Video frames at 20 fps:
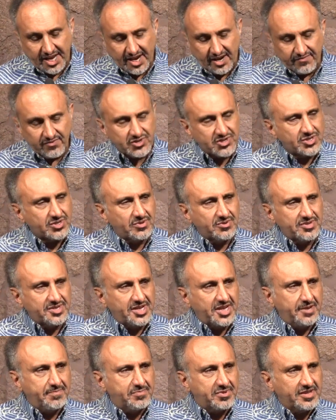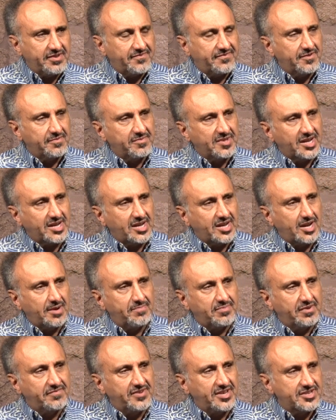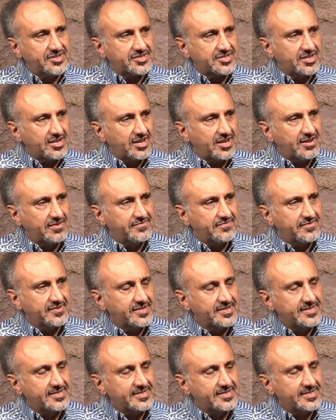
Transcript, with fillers: ever so deeply from the cup of His love,